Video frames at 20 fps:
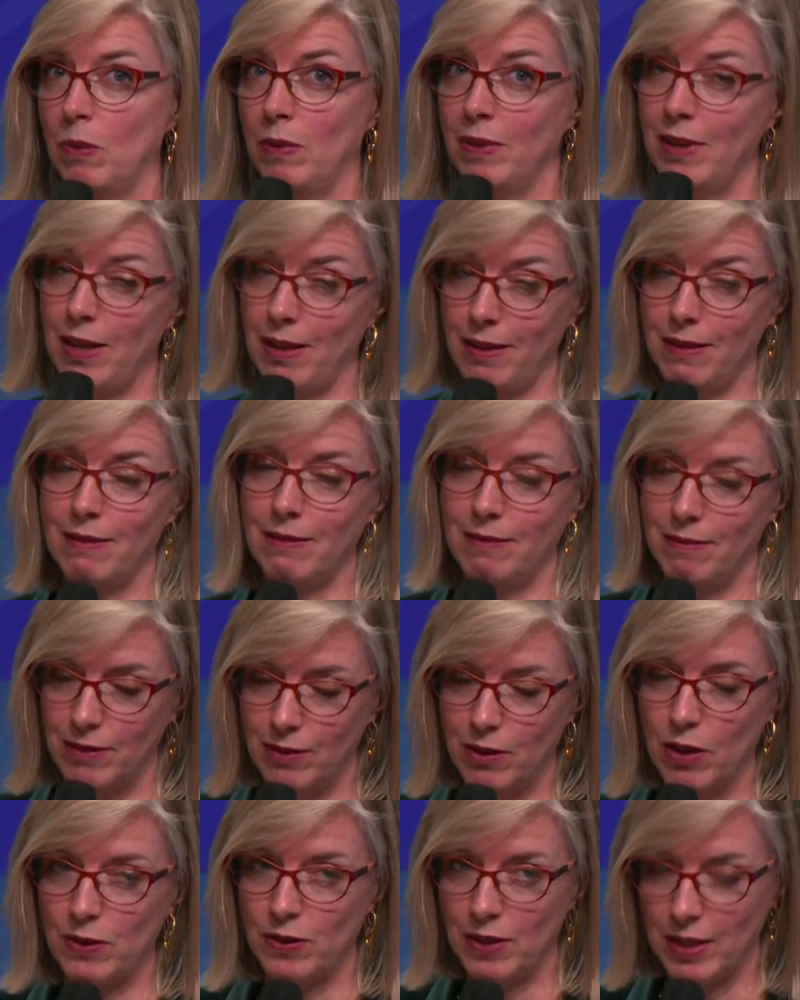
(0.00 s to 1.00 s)
that
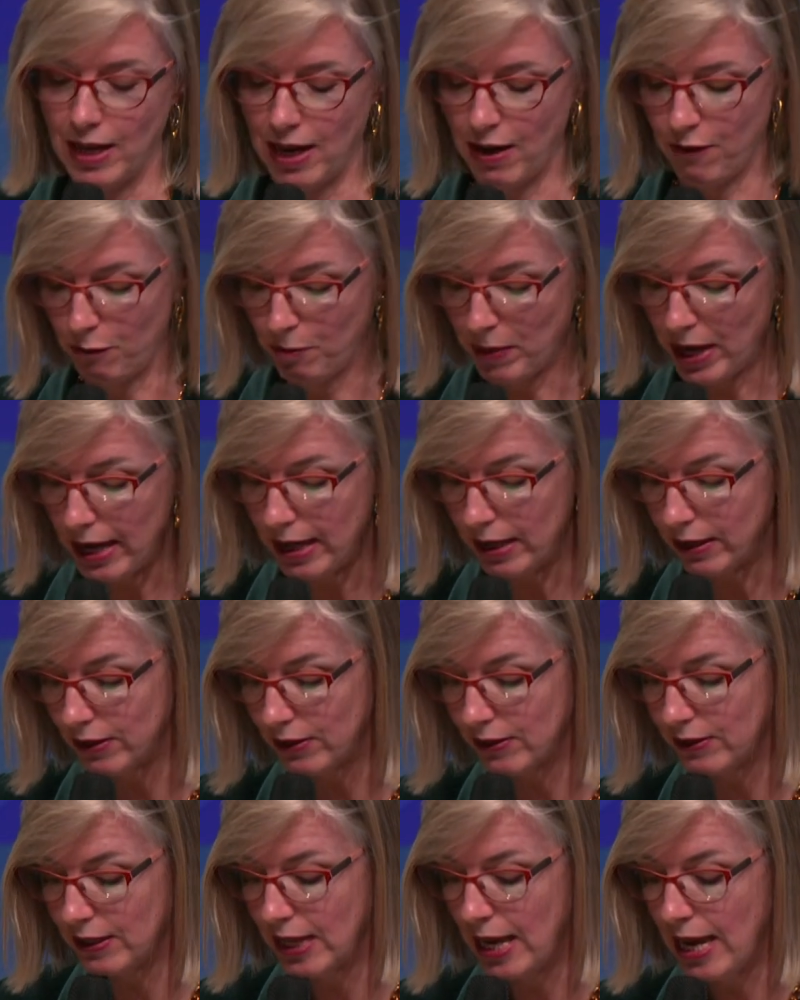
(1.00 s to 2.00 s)
doesn't have
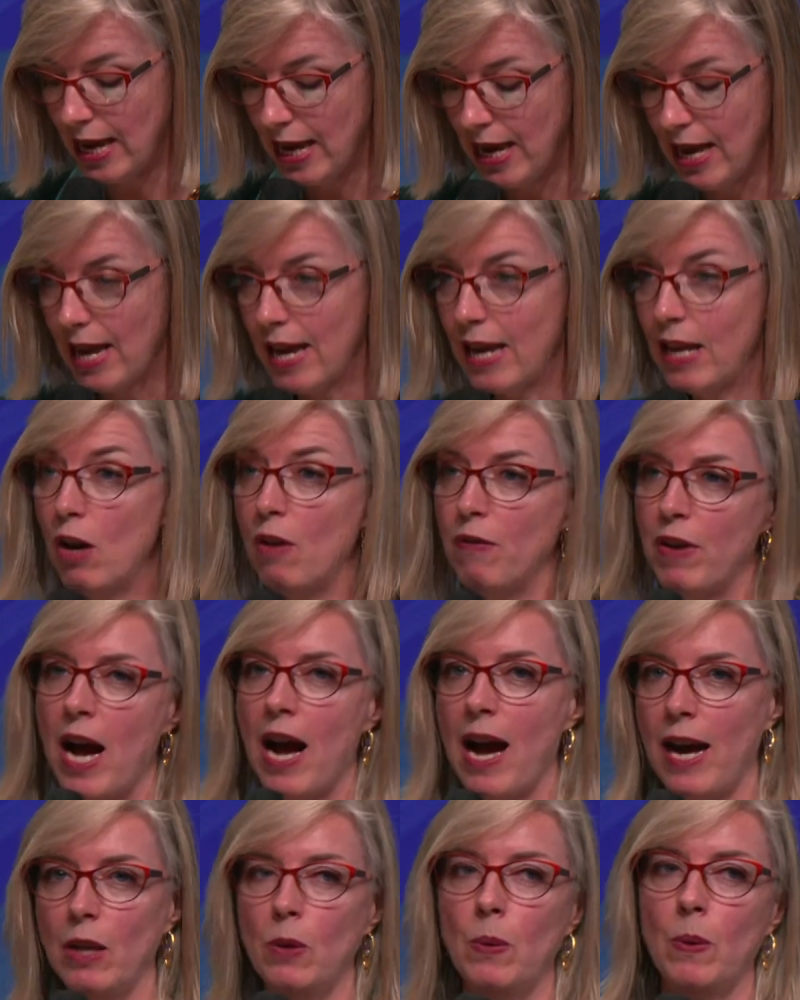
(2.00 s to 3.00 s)
bias and of
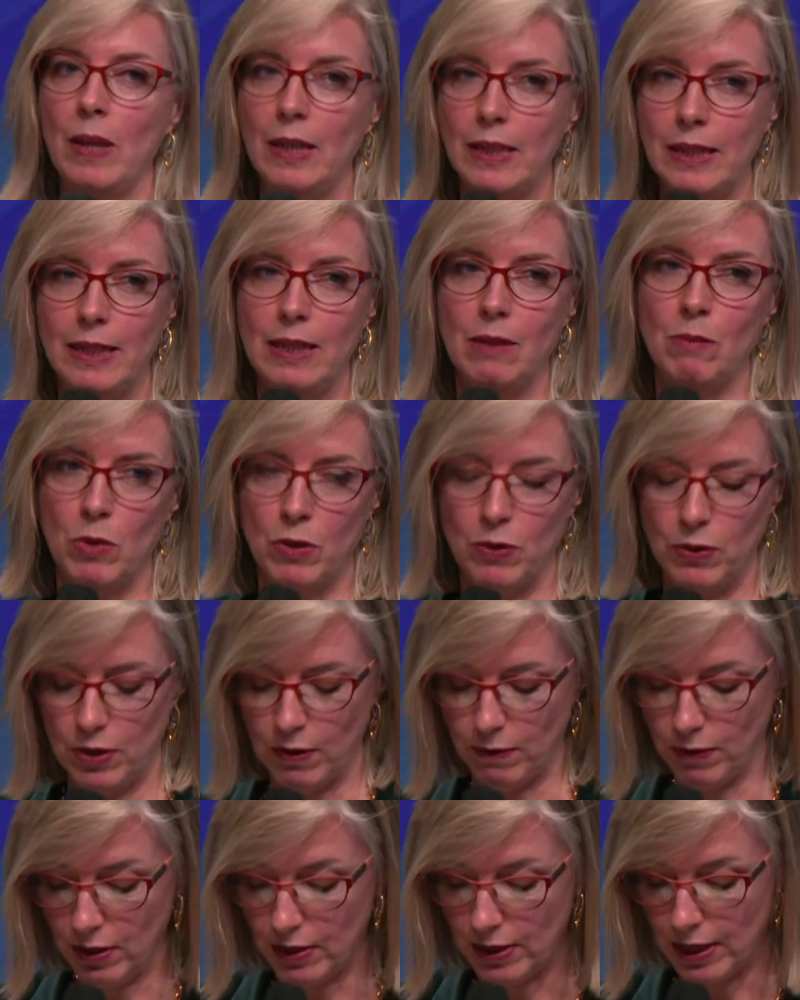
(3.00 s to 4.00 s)
high quality most
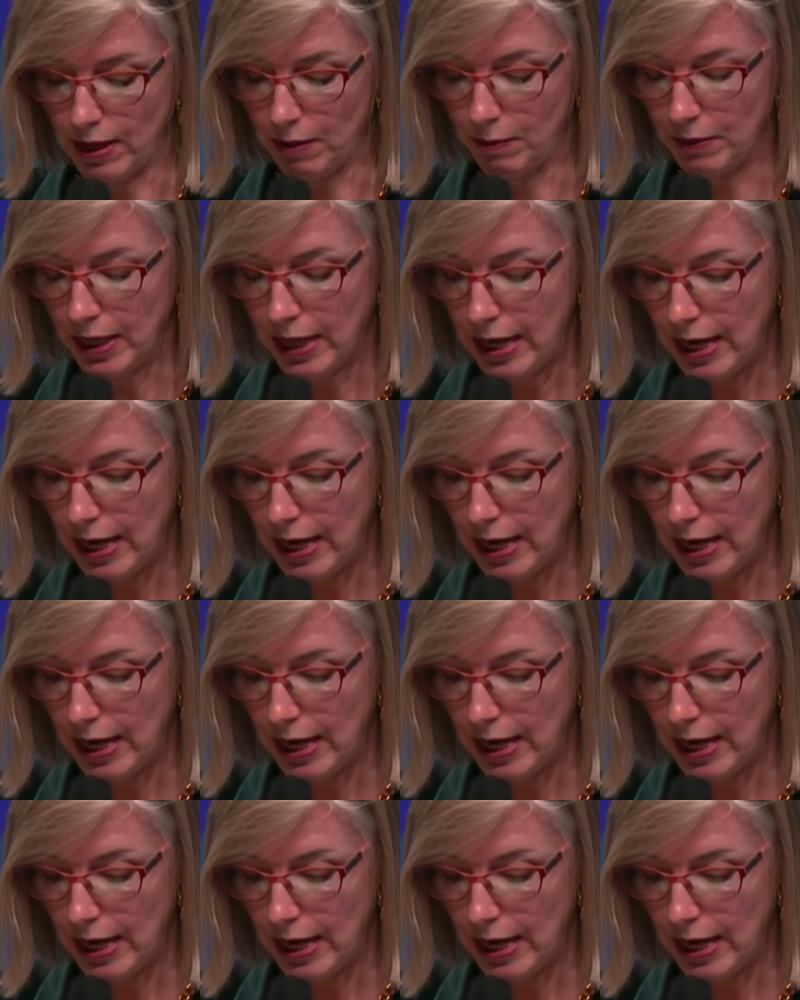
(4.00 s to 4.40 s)
of the time?